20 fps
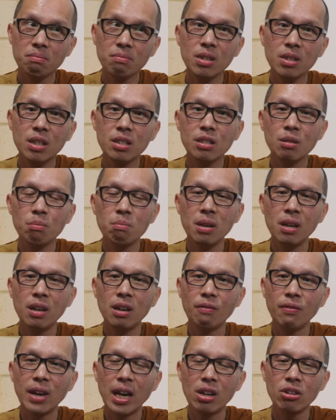
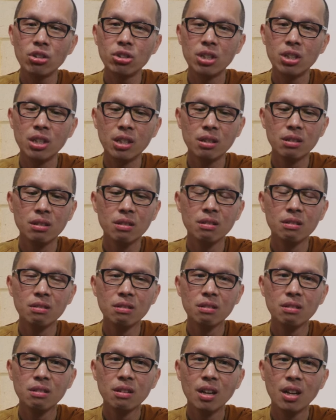disappearing, vanishing,
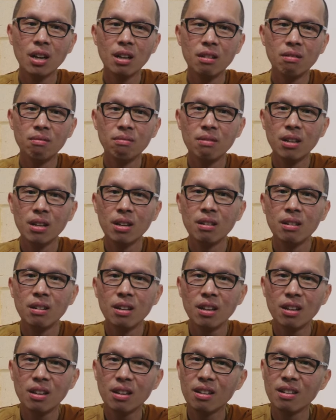and then
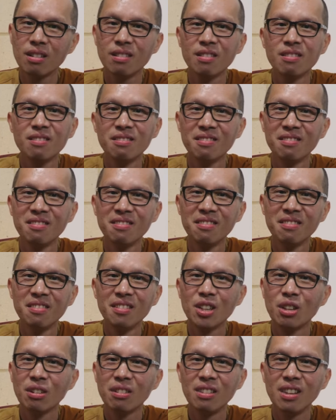yeah,
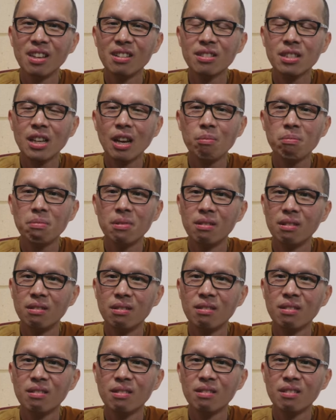good things
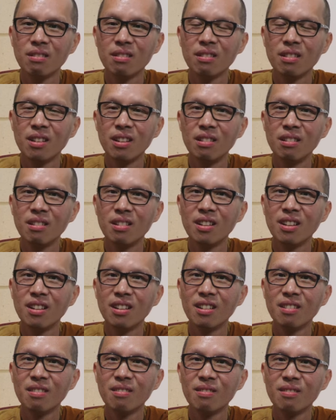happen, and
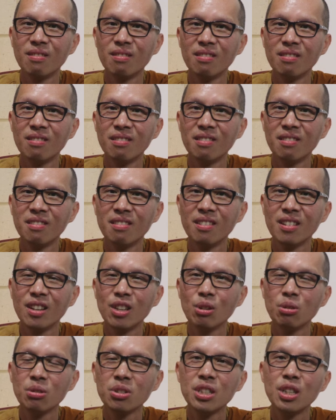then
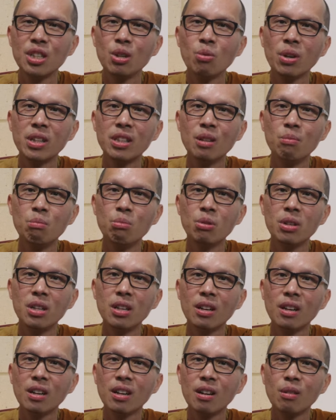you'll see what the
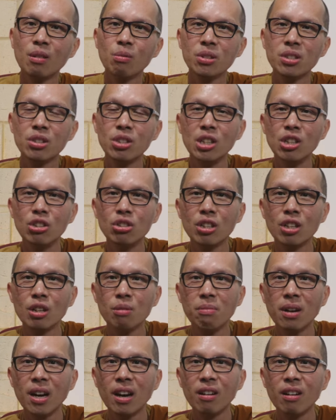Buddha was teaching
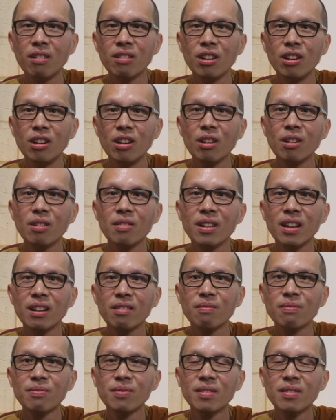about, you know, like